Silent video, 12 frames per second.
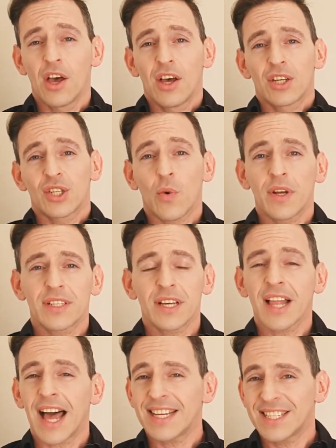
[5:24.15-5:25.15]
So until
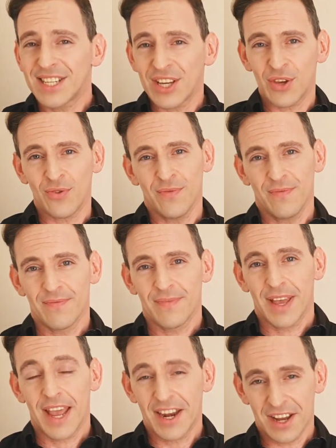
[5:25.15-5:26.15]
I see you
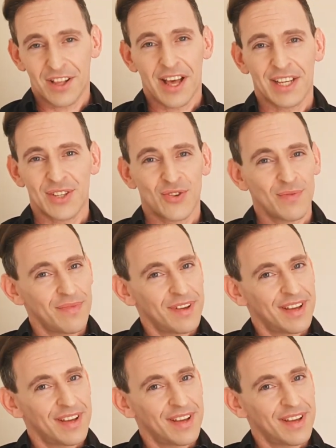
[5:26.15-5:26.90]
in a classroom